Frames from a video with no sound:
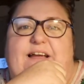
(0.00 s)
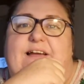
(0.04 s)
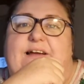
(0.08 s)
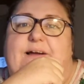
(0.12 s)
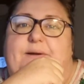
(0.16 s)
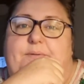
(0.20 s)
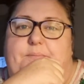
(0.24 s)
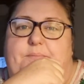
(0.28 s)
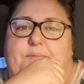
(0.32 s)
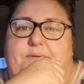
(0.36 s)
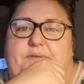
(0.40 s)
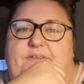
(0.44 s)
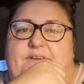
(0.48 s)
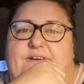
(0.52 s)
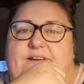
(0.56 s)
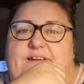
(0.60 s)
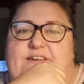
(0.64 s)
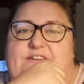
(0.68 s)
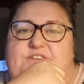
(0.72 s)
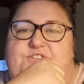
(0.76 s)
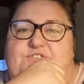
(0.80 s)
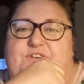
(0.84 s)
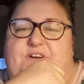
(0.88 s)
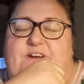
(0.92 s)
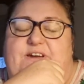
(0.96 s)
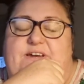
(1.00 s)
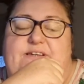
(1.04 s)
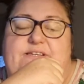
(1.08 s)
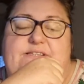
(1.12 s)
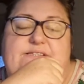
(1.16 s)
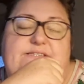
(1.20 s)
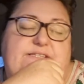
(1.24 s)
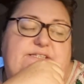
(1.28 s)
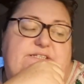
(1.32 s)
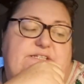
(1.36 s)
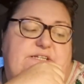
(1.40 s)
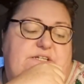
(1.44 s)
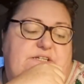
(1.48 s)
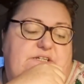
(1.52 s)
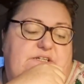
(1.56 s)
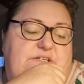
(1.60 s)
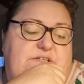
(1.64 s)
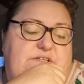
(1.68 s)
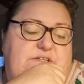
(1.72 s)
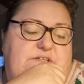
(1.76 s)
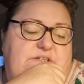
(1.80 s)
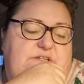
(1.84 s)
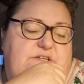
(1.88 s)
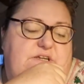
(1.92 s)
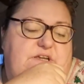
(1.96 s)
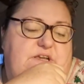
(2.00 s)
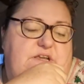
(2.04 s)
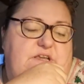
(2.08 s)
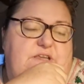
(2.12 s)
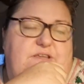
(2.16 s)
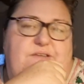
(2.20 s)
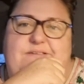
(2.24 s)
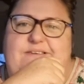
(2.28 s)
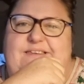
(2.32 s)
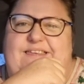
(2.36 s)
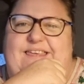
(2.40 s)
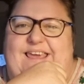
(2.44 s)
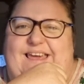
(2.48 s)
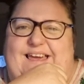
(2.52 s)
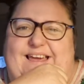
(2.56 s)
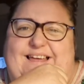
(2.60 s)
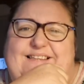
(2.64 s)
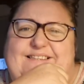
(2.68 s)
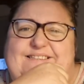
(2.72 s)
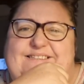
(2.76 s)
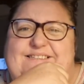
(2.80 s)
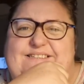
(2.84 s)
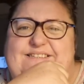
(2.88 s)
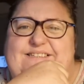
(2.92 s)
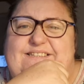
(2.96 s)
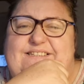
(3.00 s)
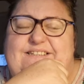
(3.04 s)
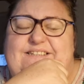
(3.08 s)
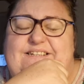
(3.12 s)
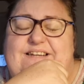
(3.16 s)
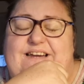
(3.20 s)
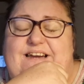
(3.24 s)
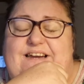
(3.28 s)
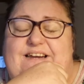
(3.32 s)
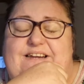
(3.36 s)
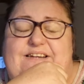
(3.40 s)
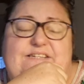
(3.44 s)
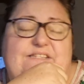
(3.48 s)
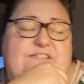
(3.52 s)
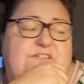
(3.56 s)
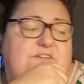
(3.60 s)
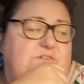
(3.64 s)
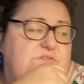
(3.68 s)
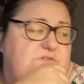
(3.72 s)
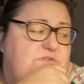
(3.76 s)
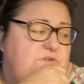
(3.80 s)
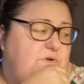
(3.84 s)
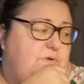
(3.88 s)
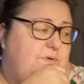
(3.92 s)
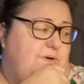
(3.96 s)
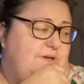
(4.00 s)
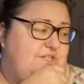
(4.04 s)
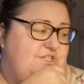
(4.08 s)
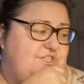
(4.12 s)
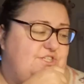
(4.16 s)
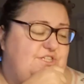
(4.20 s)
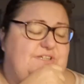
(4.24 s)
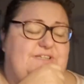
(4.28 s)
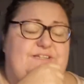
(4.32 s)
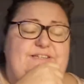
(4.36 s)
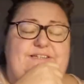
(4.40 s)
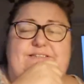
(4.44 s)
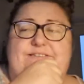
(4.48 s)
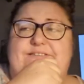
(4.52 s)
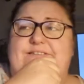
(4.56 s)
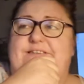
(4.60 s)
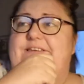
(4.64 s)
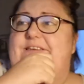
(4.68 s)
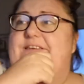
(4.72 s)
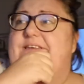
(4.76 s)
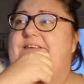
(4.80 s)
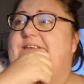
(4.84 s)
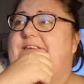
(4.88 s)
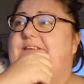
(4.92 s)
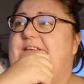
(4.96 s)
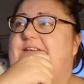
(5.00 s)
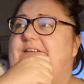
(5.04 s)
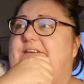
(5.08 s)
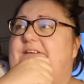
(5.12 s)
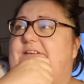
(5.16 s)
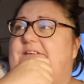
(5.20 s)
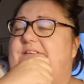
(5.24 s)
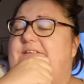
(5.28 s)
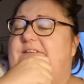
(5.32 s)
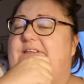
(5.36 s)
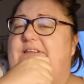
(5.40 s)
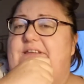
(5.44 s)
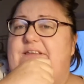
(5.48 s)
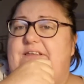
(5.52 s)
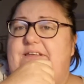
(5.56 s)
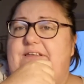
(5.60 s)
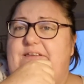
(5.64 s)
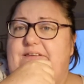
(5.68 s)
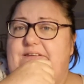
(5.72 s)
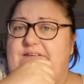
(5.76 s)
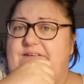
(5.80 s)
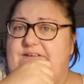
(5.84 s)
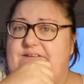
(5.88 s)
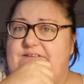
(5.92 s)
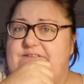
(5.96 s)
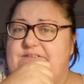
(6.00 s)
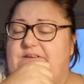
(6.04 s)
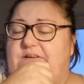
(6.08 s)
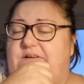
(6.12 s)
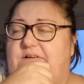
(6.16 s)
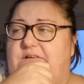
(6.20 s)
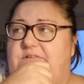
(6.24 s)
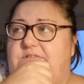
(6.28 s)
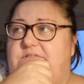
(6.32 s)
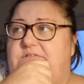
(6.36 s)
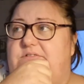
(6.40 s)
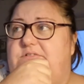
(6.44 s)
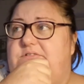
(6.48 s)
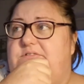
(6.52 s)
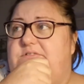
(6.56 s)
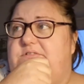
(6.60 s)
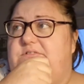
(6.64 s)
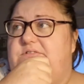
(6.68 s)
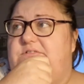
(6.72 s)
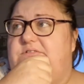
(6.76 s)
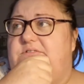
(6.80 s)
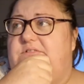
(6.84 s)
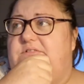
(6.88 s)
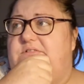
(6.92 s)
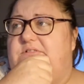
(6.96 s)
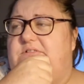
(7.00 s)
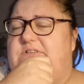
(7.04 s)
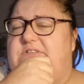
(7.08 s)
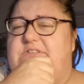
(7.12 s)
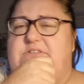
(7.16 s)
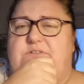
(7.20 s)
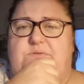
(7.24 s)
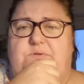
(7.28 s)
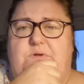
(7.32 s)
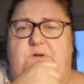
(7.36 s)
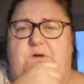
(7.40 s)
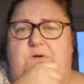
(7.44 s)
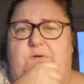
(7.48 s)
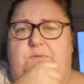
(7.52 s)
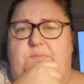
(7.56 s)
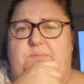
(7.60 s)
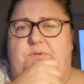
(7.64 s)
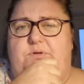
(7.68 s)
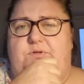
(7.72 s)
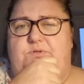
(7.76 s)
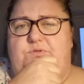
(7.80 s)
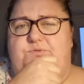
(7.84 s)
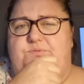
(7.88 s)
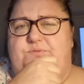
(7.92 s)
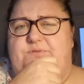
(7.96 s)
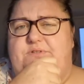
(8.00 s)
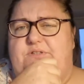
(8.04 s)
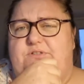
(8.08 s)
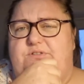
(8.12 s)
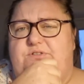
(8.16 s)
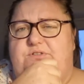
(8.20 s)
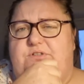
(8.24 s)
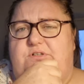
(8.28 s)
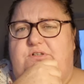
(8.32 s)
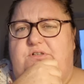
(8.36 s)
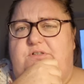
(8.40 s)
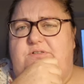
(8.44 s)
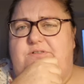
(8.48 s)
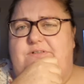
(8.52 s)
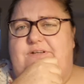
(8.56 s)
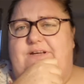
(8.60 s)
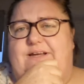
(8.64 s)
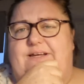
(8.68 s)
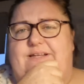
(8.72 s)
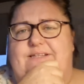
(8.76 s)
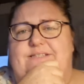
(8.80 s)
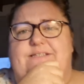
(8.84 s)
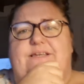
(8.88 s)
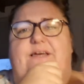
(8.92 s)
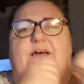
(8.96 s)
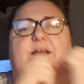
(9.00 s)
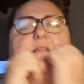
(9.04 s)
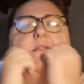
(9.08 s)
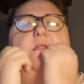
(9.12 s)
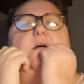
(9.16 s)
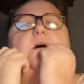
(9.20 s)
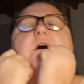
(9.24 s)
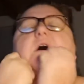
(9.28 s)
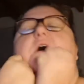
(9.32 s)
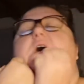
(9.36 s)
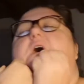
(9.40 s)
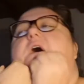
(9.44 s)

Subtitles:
I can't bother getting dressed yet. It's also quite chilly. Is the heating? The heating is on. I don't know. I'm not 100% sure. Can't tell.